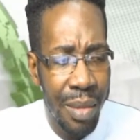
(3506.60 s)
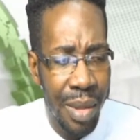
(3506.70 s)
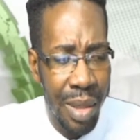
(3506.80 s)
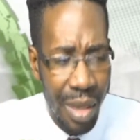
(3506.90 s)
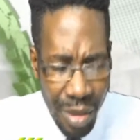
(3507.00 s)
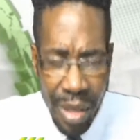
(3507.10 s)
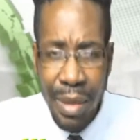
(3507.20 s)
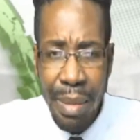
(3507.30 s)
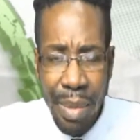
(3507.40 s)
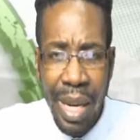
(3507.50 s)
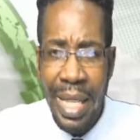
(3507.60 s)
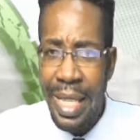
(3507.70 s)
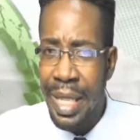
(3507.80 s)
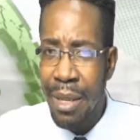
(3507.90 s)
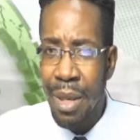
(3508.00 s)
Now they are embroiled
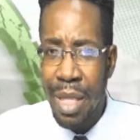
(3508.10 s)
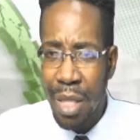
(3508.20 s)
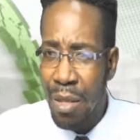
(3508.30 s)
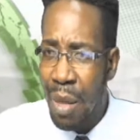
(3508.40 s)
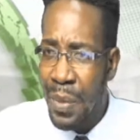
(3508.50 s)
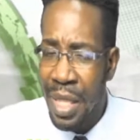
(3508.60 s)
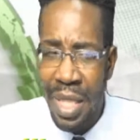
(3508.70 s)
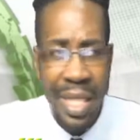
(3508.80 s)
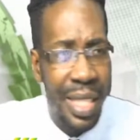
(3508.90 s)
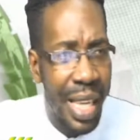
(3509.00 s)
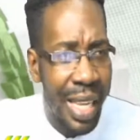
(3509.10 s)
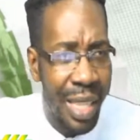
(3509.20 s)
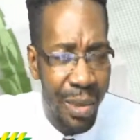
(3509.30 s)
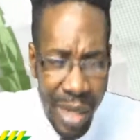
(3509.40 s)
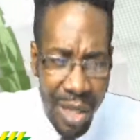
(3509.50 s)
in their own corruption and
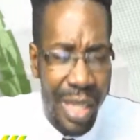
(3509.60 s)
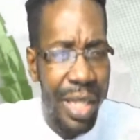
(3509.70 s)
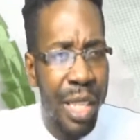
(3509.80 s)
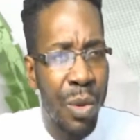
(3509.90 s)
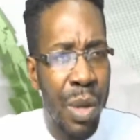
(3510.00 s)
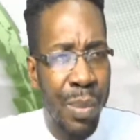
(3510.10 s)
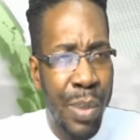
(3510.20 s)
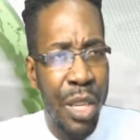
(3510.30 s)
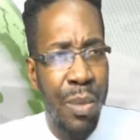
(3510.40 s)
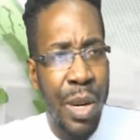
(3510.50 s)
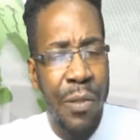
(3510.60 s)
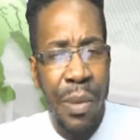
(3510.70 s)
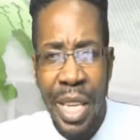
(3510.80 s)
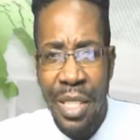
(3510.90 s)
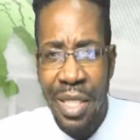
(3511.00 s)
scandal. We'll continue. We'll bring you more
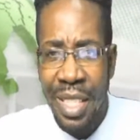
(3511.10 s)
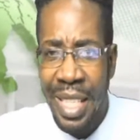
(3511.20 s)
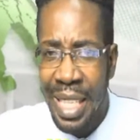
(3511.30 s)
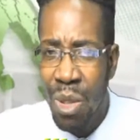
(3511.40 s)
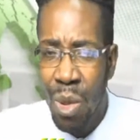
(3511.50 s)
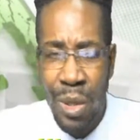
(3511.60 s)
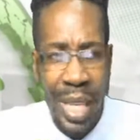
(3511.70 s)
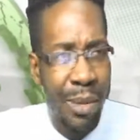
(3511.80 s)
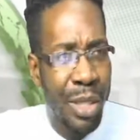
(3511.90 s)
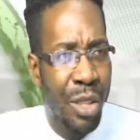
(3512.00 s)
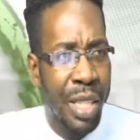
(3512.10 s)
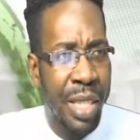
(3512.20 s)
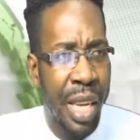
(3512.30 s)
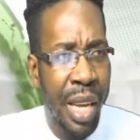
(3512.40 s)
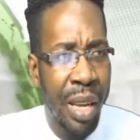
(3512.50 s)
information on that story. That was just
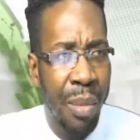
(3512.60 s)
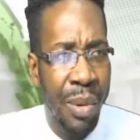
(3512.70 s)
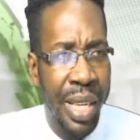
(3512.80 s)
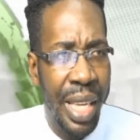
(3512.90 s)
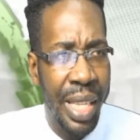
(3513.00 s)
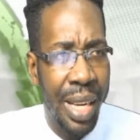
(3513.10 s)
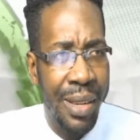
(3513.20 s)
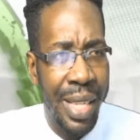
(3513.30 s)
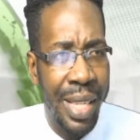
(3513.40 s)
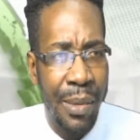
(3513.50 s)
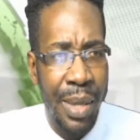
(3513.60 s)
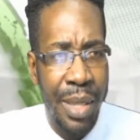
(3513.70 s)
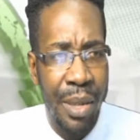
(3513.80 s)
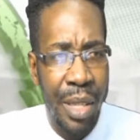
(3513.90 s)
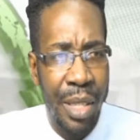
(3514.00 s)
breaking there, and I will
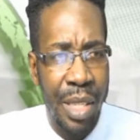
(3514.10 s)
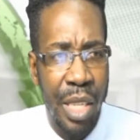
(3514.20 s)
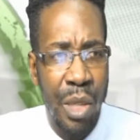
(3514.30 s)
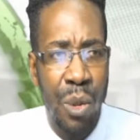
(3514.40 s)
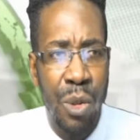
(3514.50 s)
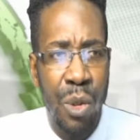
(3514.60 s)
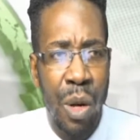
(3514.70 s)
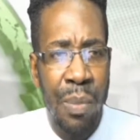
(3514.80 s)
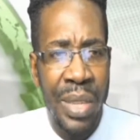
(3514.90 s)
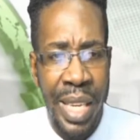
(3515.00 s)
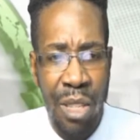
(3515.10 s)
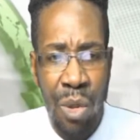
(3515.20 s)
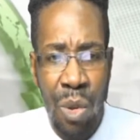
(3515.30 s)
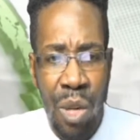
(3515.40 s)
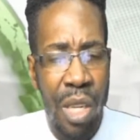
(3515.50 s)
continue to update
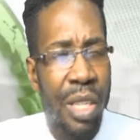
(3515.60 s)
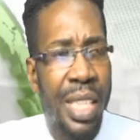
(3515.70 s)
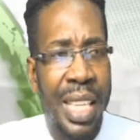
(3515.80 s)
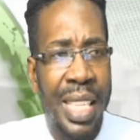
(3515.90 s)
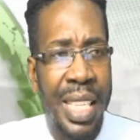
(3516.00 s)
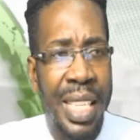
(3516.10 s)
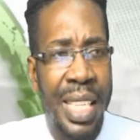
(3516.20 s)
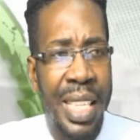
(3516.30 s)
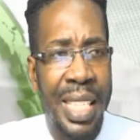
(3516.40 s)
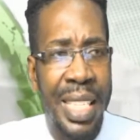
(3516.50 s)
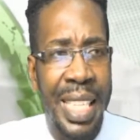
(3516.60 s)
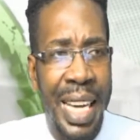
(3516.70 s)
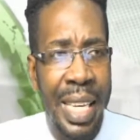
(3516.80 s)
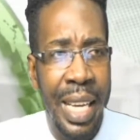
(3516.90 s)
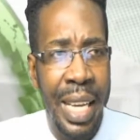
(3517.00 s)
you on that.
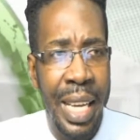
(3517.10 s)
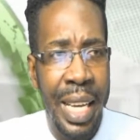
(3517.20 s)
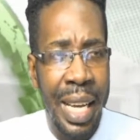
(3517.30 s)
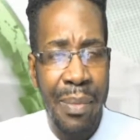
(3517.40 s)
Mr.